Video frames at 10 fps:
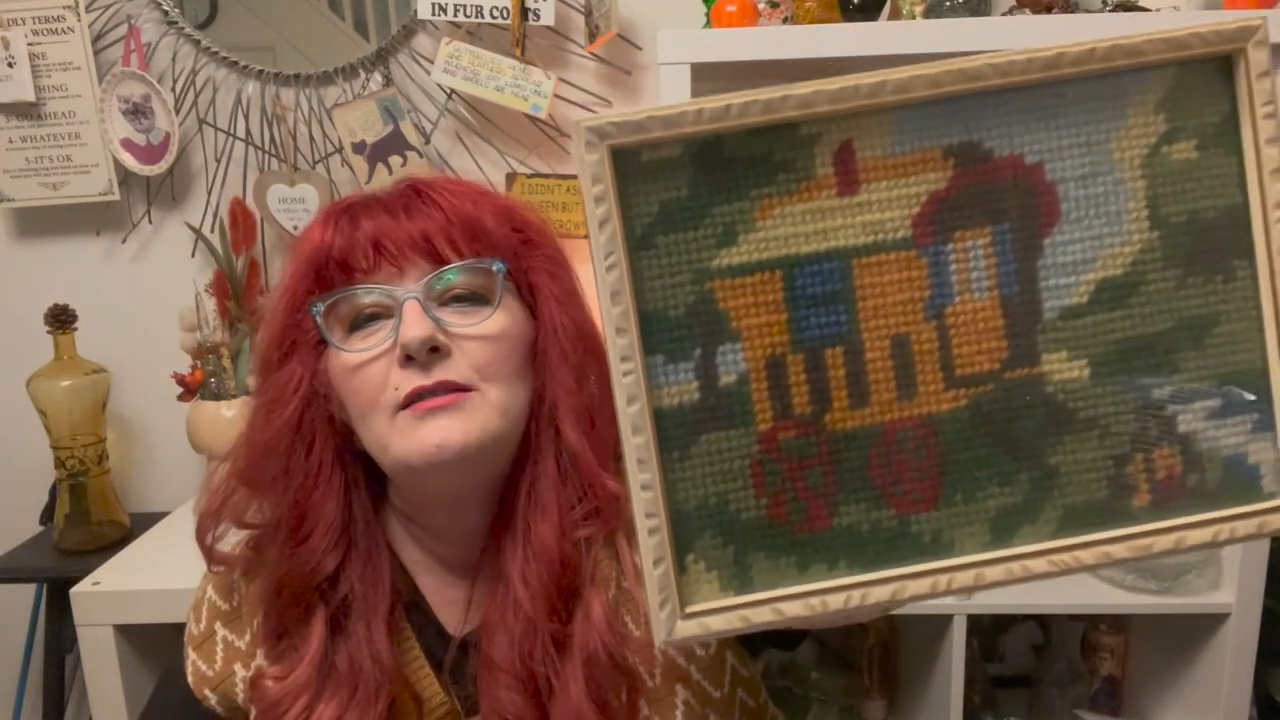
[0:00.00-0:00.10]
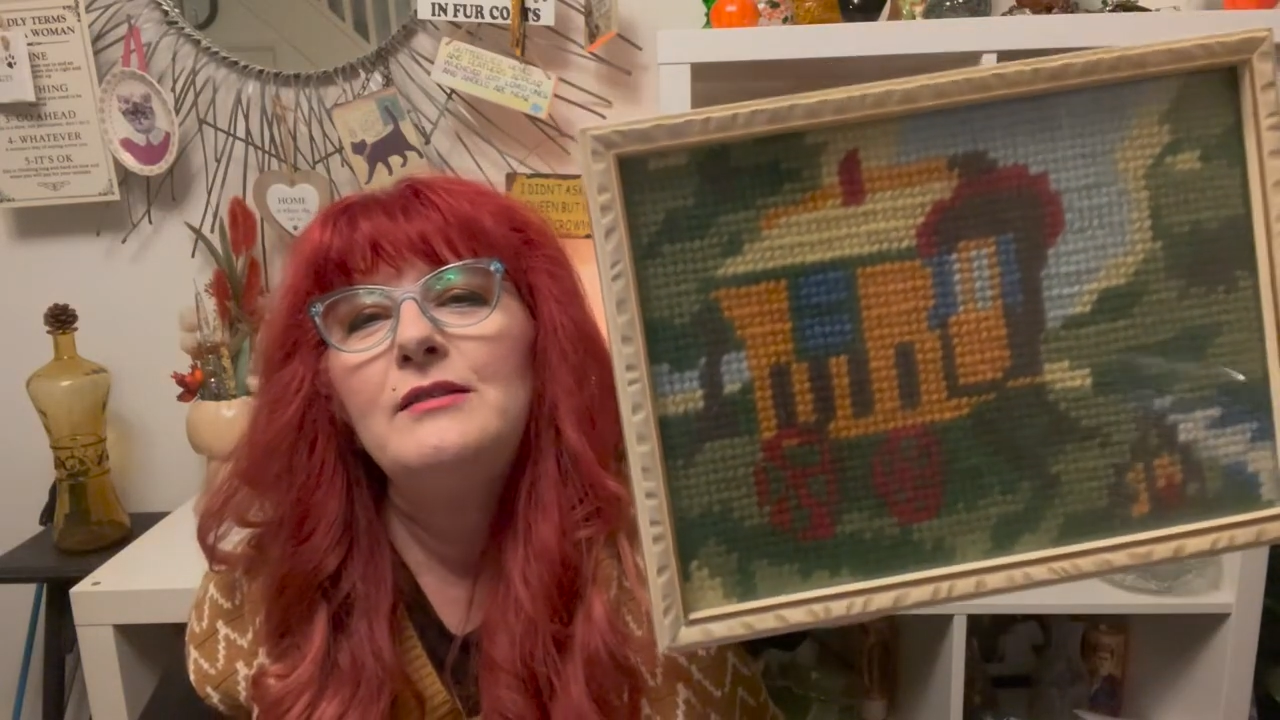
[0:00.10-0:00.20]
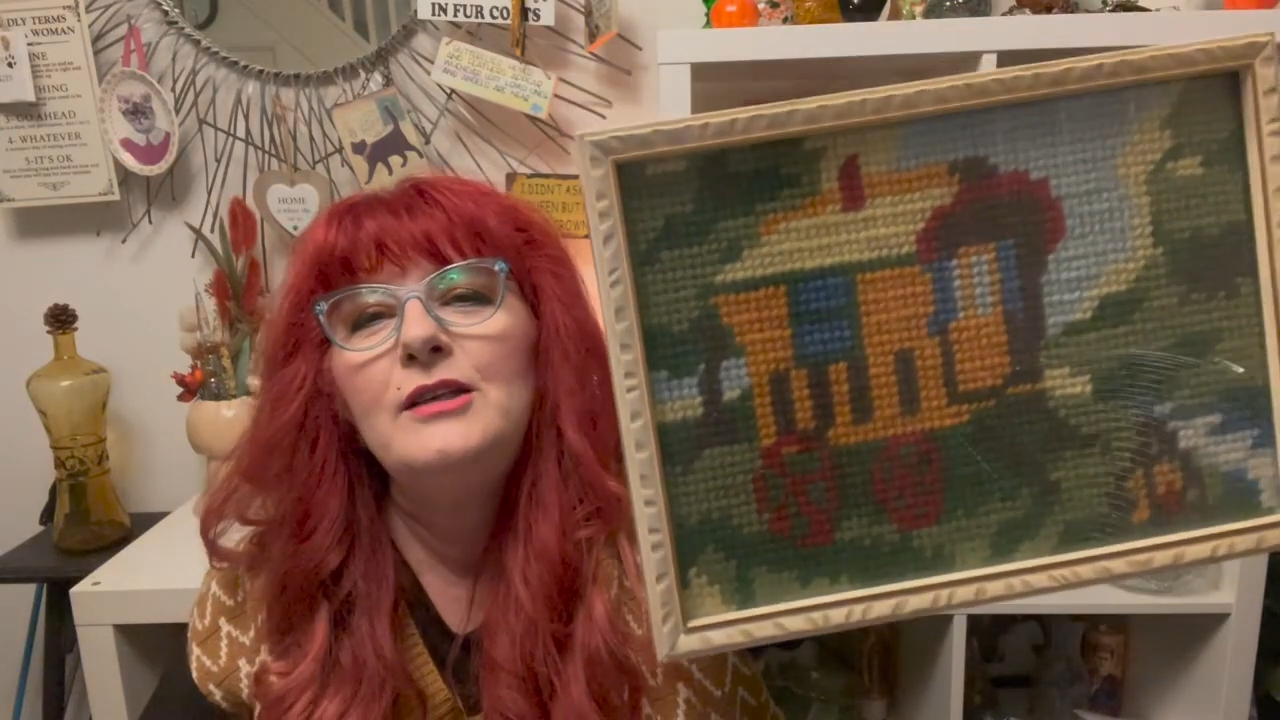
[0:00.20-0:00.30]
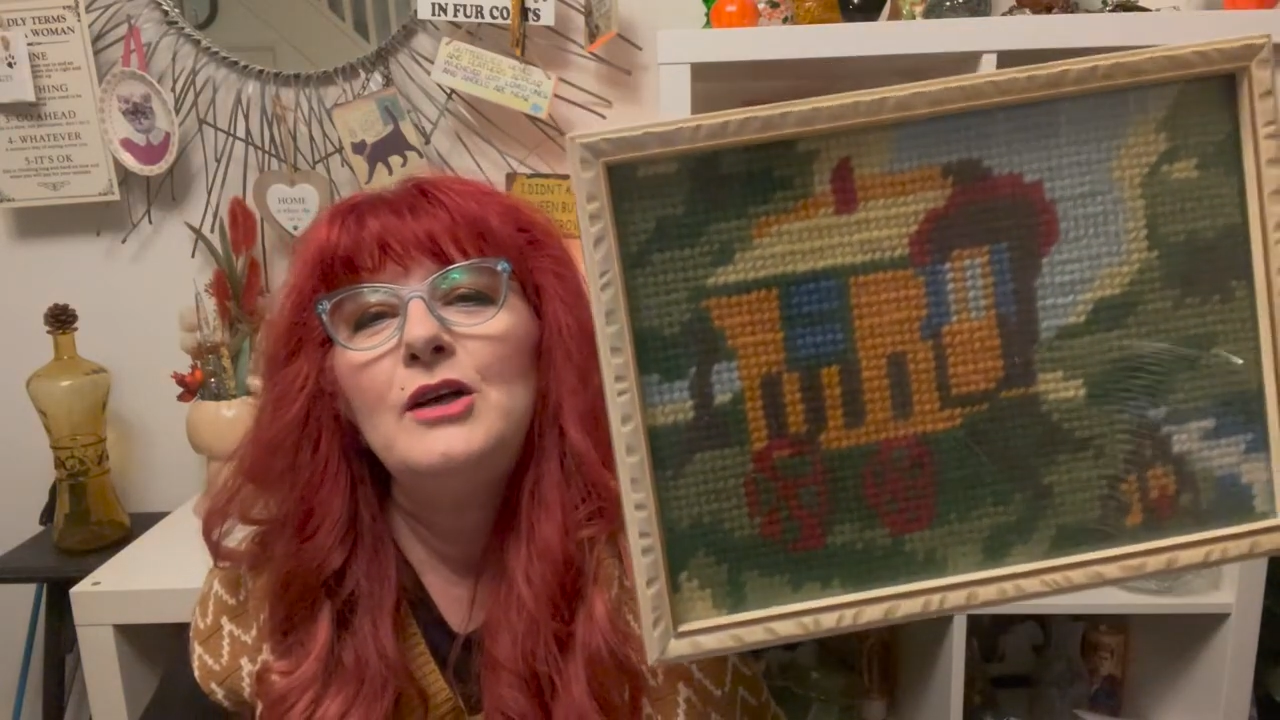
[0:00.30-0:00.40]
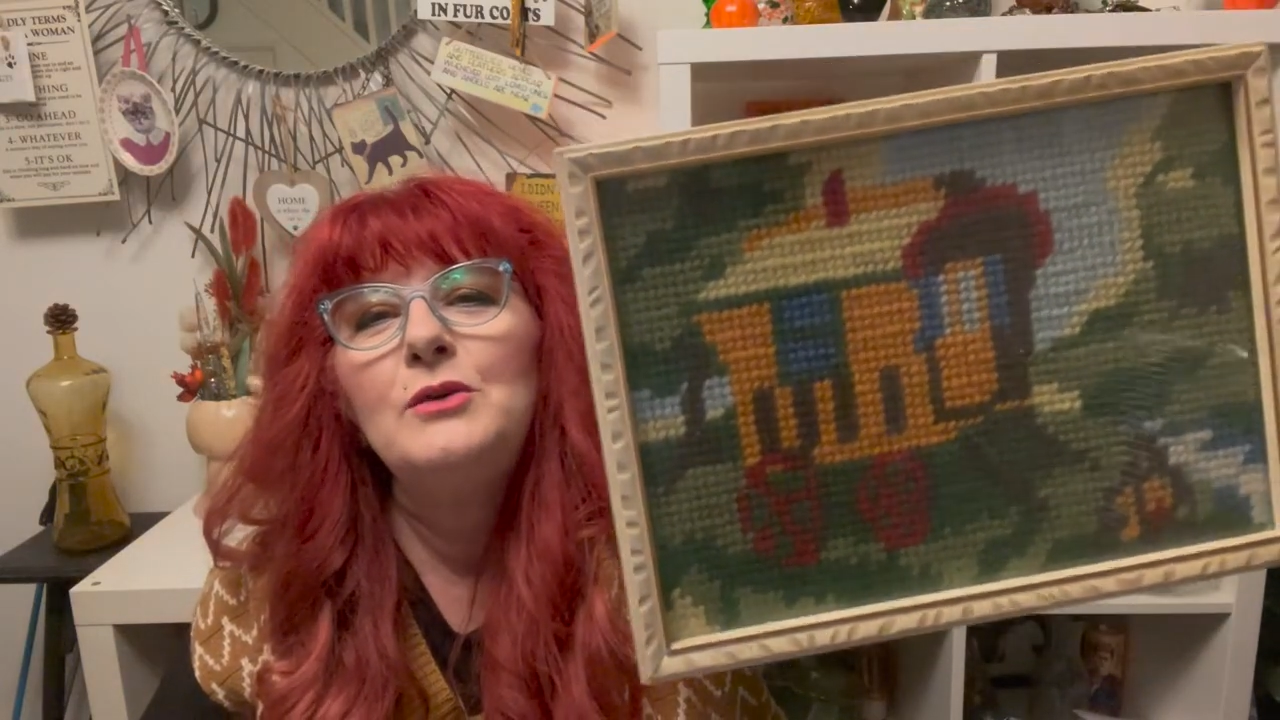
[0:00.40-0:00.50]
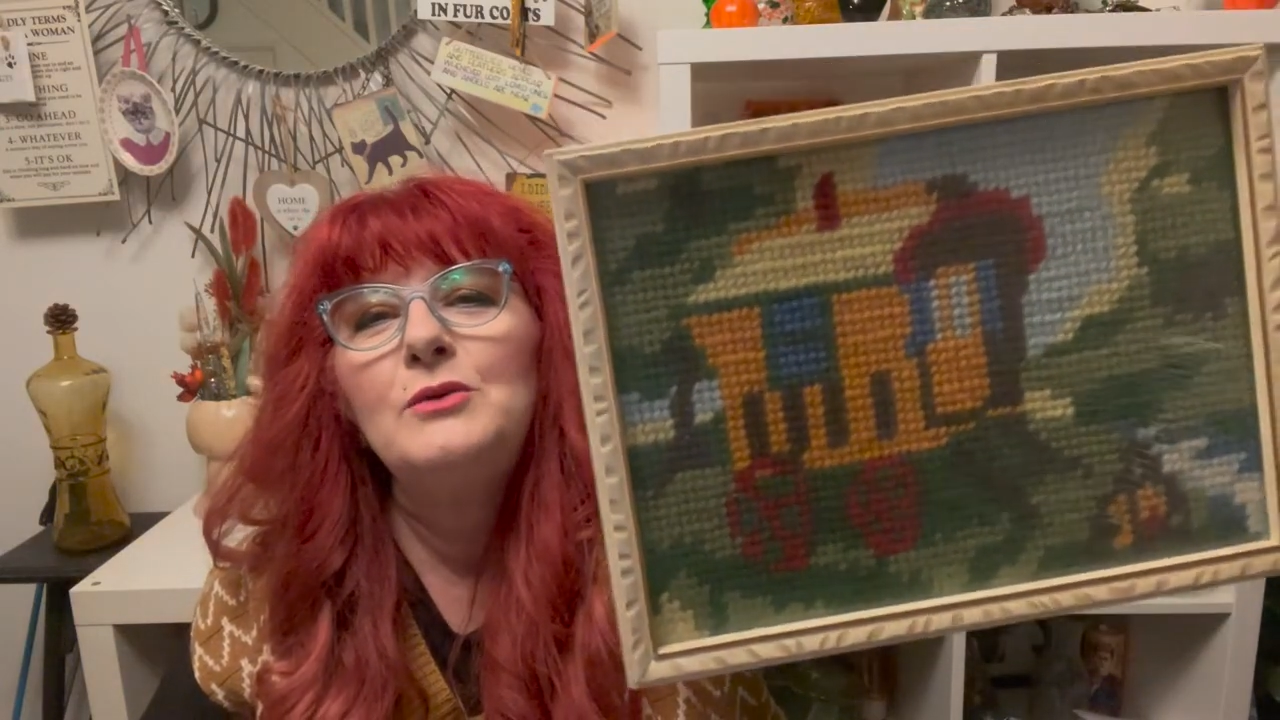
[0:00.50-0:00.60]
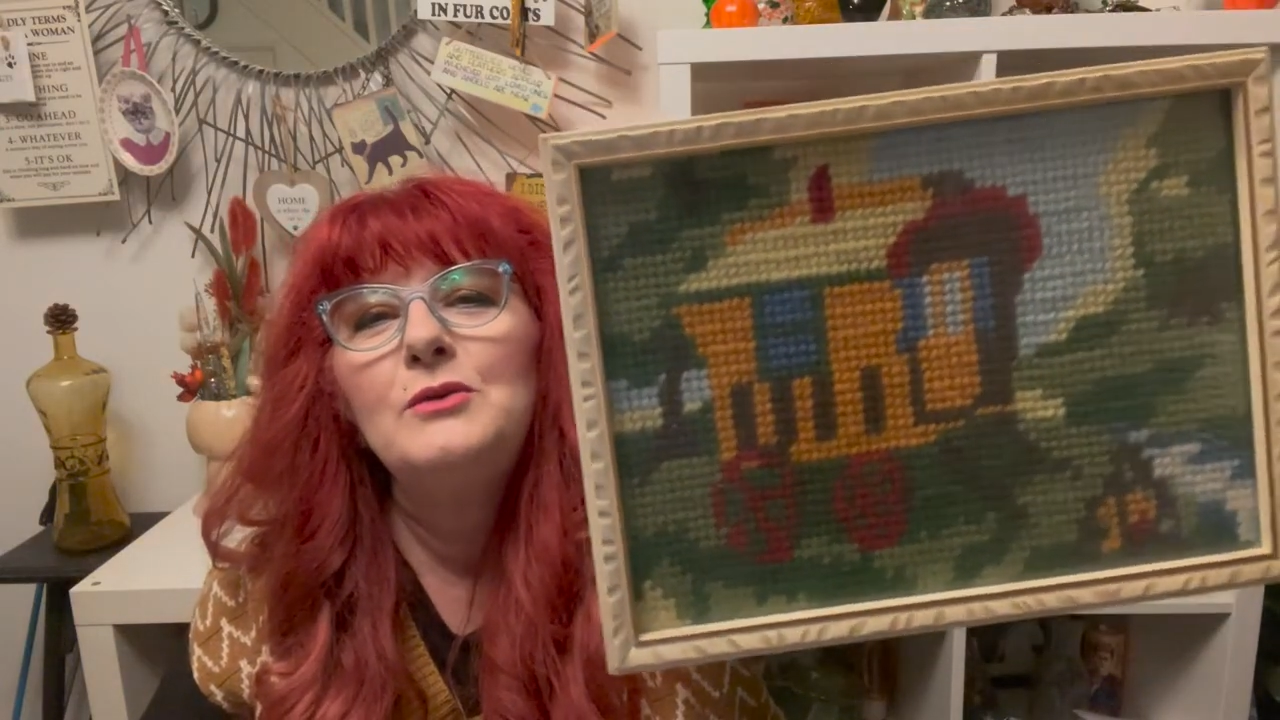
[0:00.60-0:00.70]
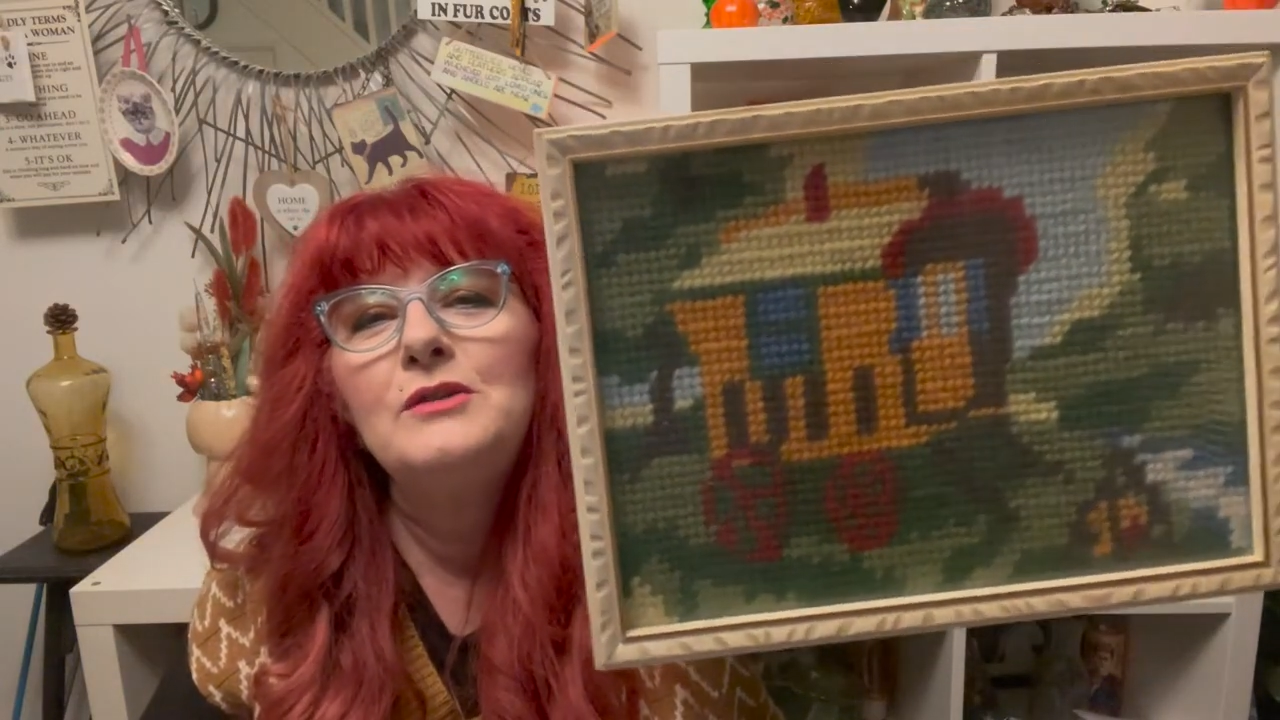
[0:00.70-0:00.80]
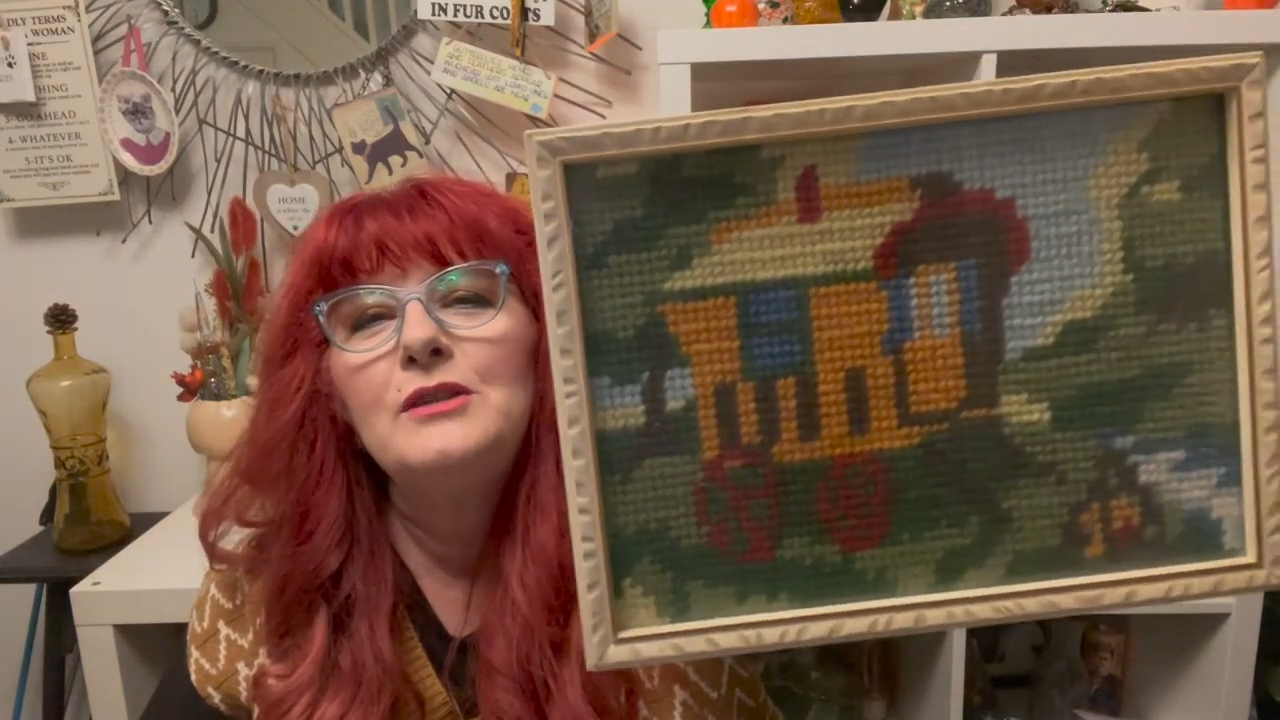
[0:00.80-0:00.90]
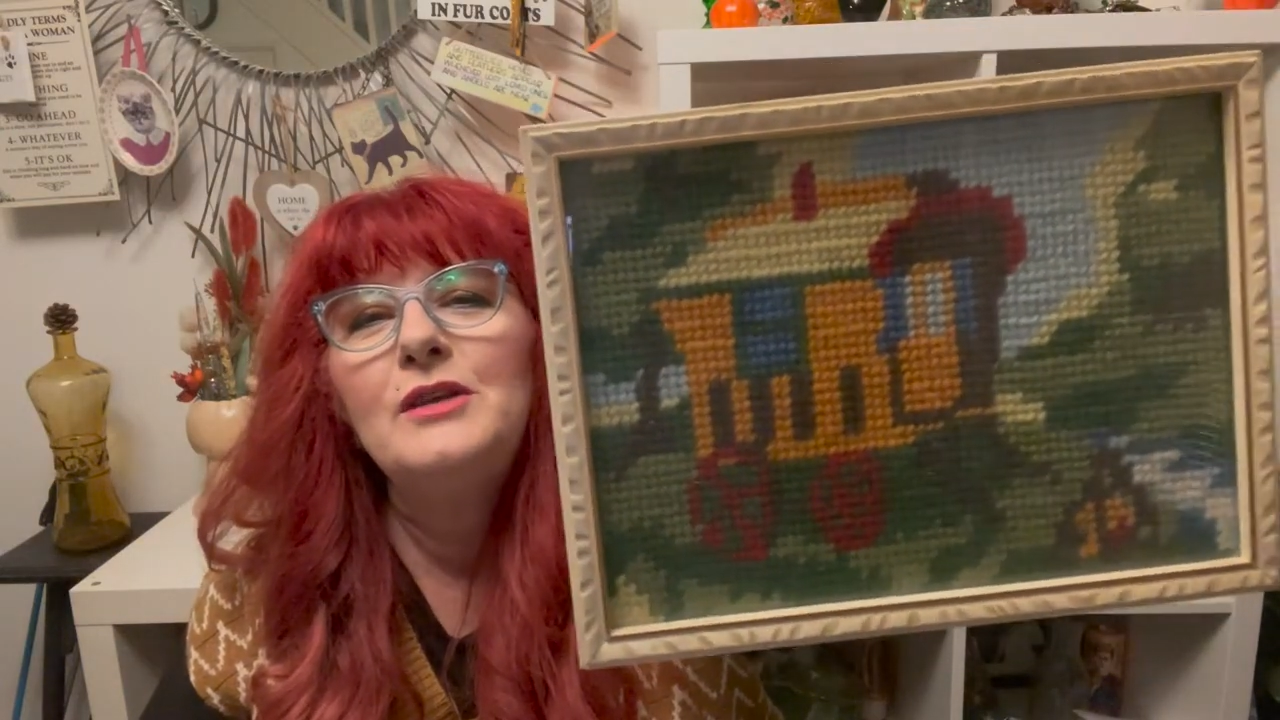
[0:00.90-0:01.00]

you know, little